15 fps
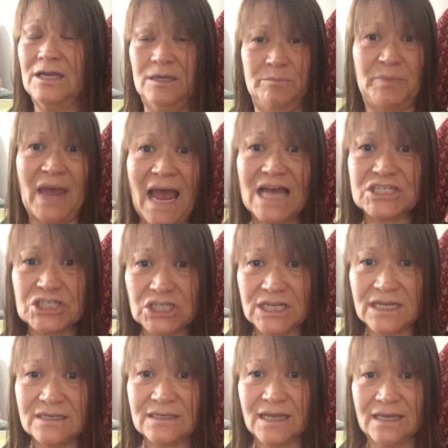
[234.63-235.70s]

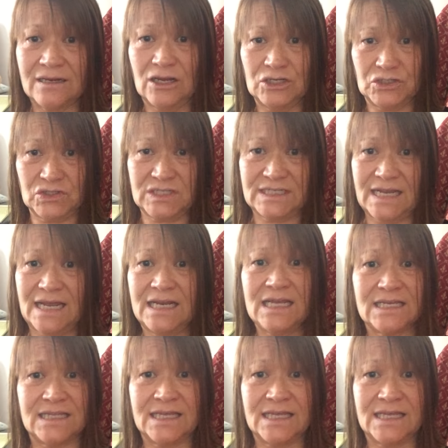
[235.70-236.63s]
compassionate and understanding,